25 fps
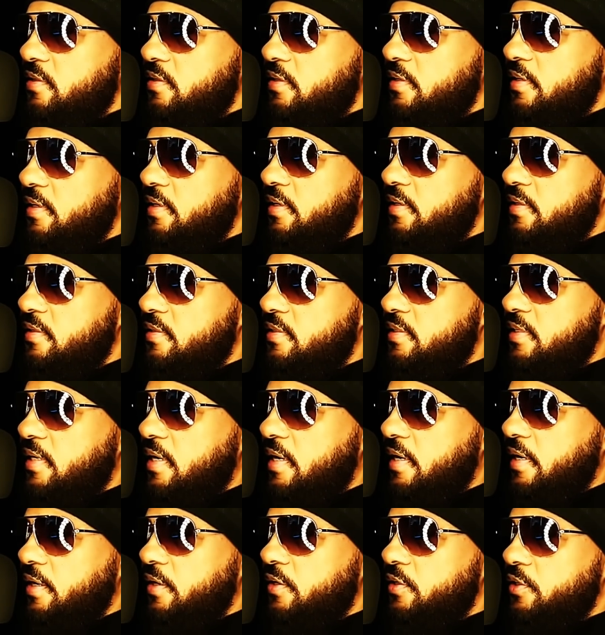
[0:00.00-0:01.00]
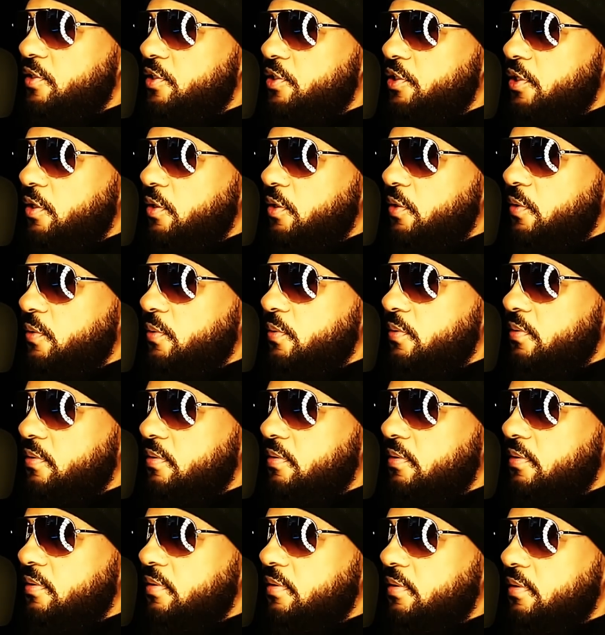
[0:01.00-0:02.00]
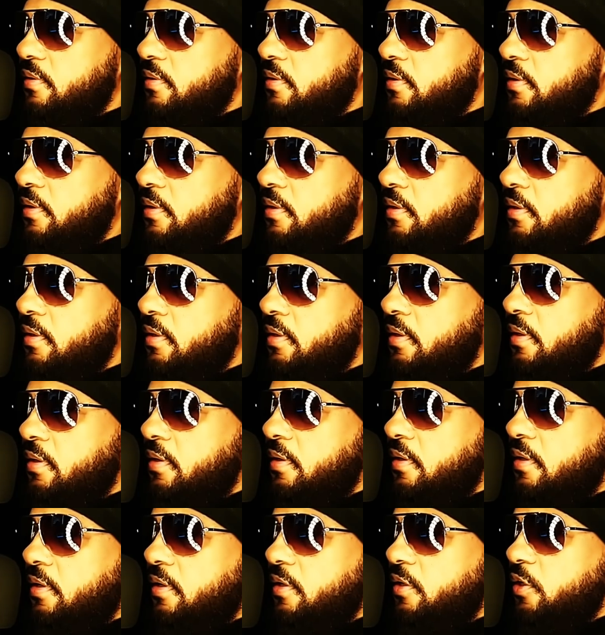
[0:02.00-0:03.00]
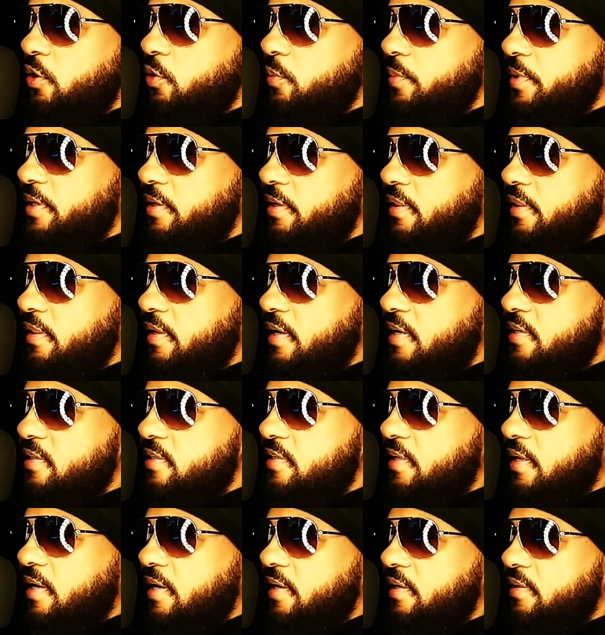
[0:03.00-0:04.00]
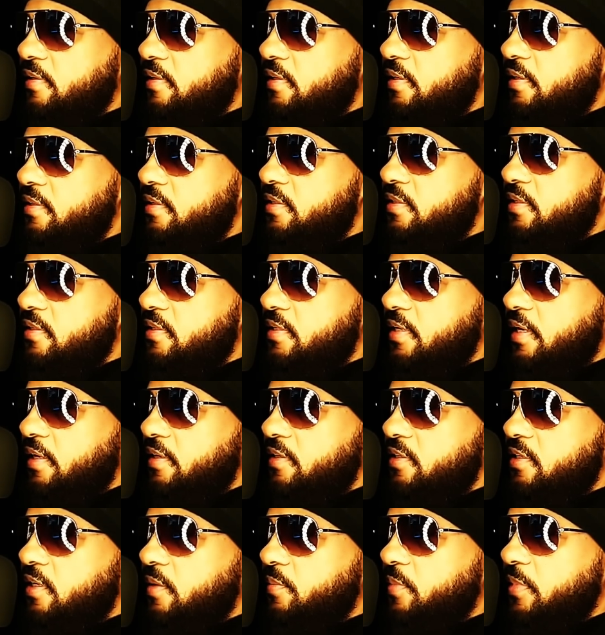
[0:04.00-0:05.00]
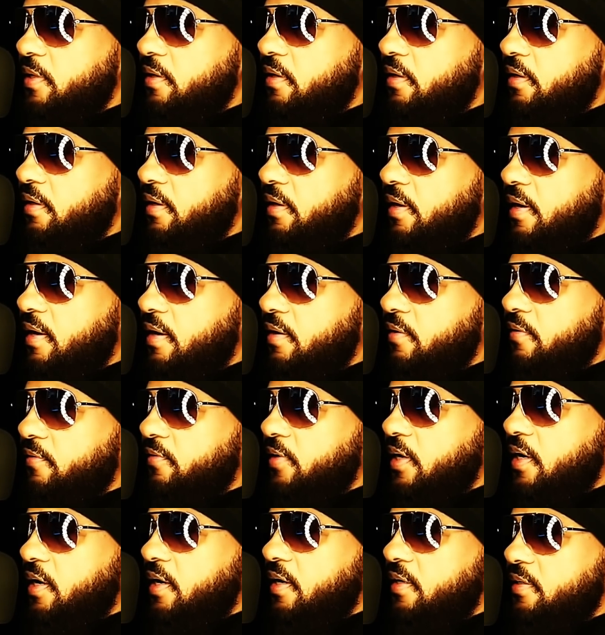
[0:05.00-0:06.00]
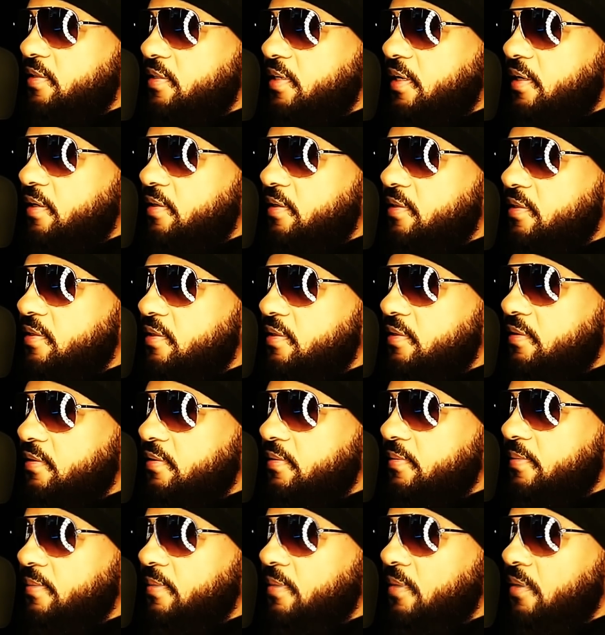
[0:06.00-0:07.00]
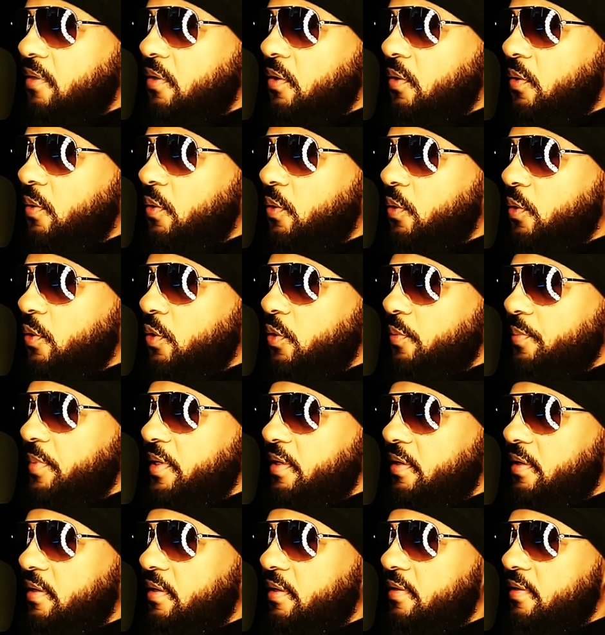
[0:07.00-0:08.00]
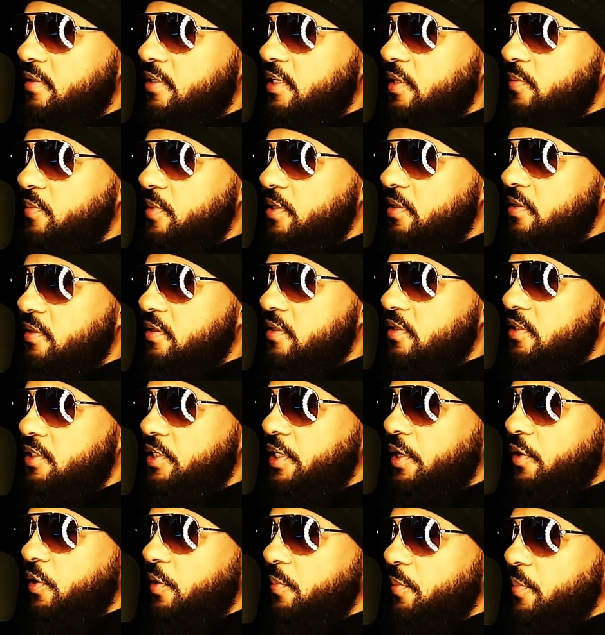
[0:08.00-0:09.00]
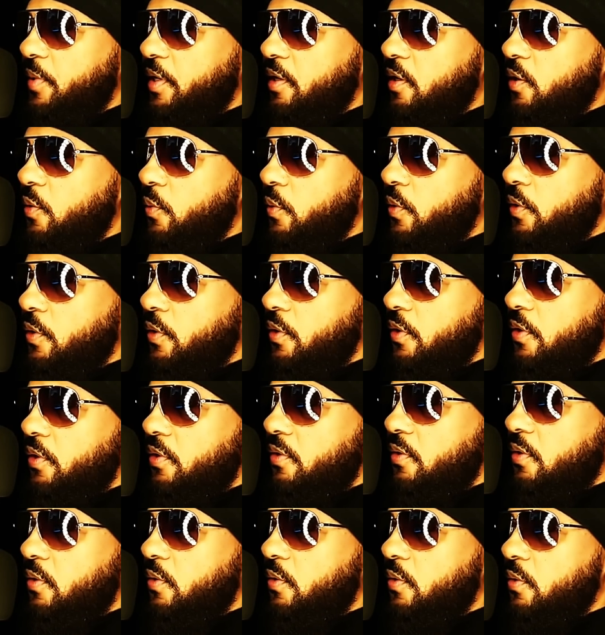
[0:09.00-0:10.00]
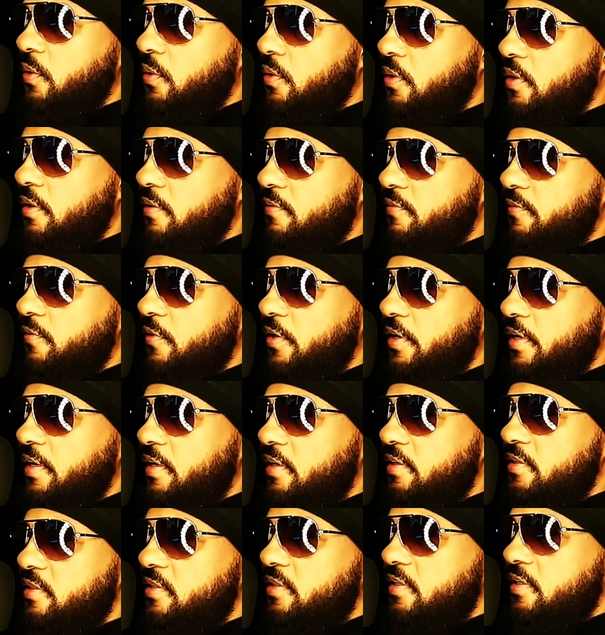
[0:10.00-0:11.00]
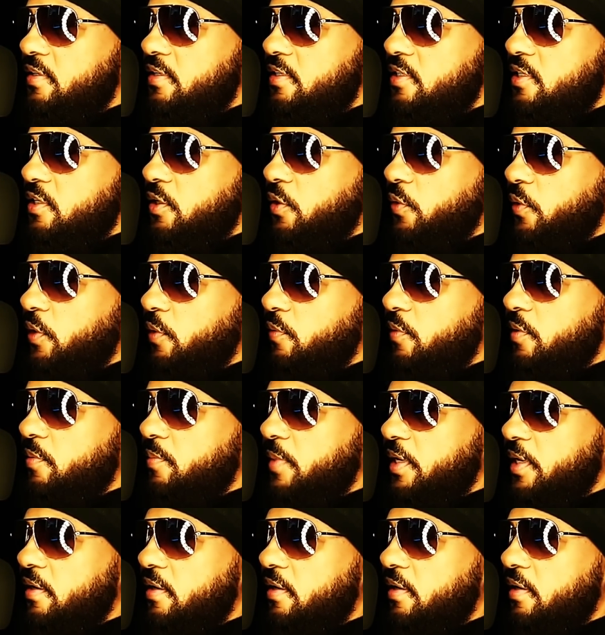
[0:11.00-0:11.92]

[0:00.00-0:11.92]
to the entire show, you'll be less likely to take something out of context or be tempted to cherry pick a word or a phrase to disagree with me